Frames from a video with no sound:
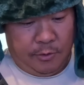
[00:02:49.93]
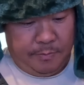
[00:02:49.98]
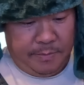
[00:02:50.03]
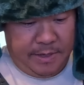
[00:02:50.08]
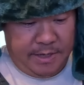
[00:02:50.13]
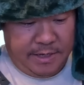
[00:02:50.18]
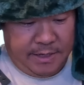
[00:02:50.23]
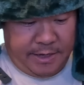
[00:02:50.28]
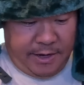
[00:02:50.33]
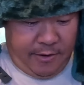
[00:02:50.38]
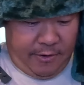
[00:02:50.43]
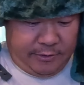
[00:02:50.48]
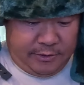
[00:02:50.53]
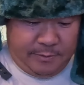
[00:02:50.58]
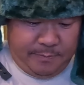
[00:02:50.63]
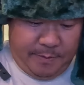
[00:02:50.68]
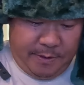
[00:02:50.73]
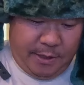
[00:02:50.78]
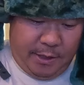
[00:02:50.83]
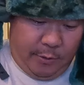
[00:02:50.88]
the meat and carrots
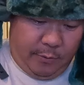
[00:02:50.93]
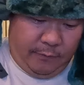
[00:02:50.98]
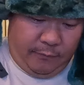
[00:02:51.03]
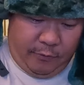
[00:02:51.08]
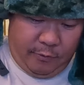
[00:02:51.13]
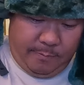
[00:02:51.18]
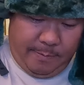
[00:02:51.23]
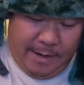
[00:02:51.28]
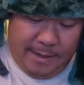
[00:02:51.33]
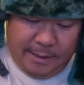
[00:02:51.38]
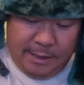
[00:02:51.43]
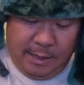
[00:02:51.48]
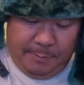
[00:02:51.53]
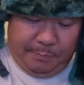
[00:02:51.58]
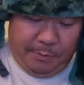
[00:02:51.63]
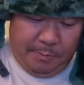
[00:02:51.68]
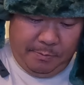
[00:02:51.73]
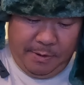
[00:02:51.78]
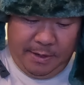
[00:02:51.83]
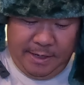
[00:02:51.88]
have been going for about a
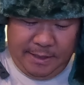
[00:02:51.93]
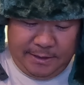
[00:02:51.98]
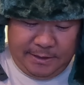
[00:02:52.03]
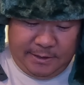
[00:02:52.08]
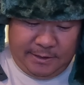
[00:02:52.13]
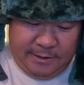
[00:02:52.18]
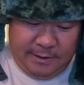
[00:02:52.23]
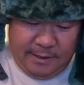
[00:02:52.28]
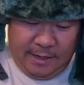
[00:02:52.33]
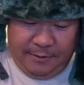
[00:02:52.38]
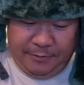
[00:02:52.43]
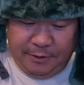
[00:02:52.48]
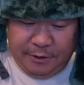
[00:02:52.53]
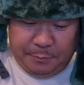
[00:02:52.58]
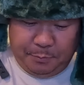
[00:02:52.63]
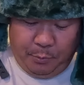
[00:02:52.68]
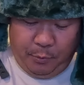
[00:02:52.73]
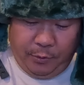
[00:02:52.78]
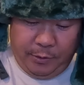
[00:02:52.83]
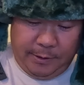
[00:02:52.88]
couple of minutes. At this
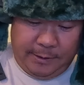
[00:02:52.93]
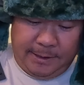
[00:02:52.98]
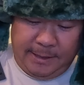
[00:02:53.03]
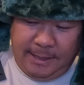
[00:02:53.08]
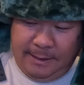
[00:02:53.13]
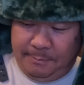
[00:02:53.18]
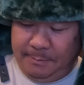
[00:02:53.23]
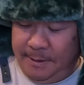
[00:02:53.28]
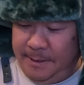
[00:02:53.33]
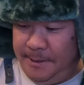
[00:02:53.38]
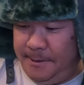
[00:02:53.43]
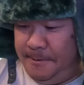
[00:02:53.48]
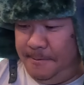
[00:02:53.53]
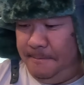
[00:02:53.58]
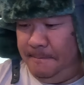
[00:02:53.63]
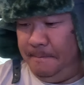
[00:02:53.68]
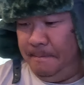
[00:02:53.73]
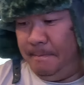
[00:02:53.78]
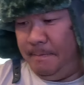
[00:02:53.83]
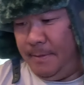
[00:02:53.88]
point in time now,
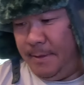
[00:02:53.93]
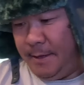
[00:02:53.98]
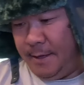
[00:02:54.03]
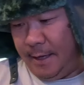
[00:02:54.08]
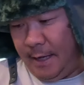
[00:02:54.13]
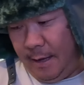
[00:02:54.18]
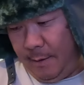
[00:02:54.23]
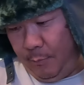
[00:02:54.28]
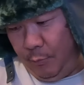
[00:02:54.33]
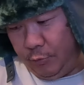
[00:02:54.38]
I'm